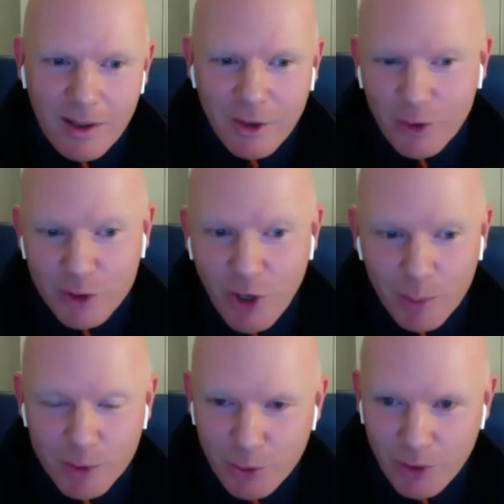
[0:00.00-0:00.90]
or
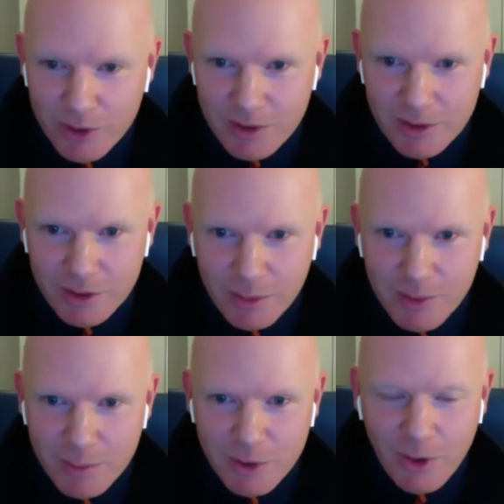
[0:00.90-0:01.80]
Tarbosaurus, as they're
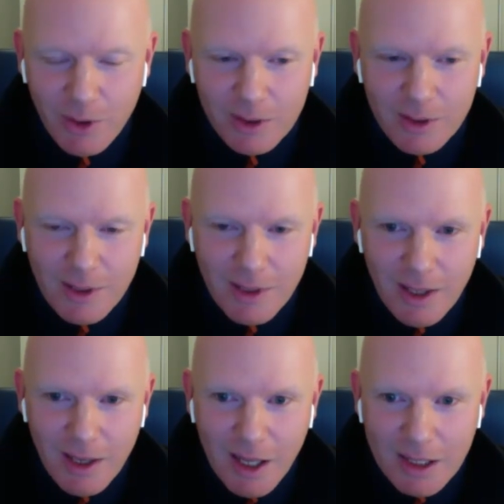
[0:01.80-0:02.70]
sometimes called.
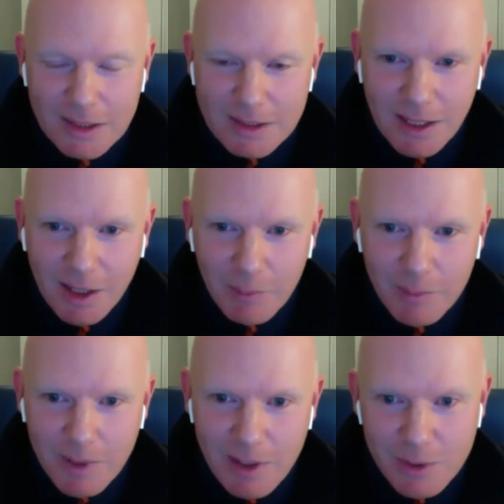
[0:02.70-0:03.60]
And
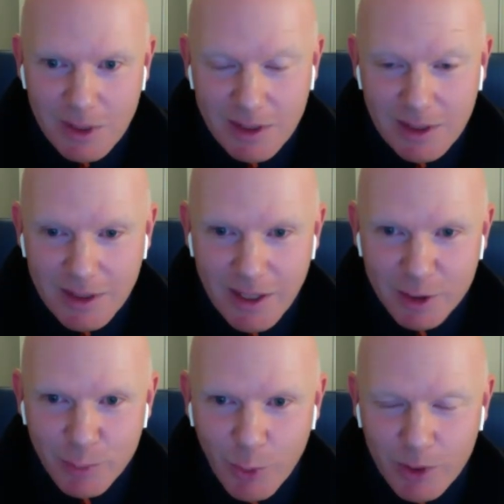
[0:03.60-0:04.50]
he was illegally
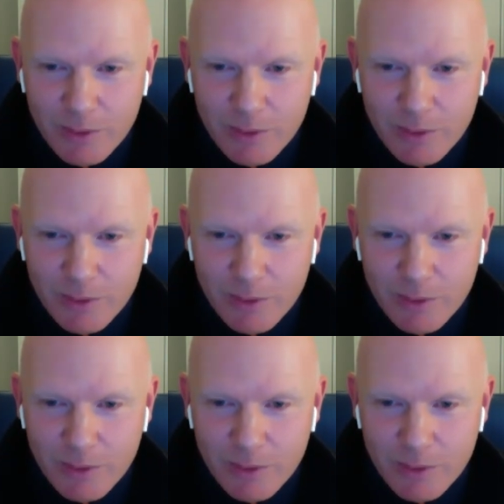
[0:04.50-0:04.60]
exported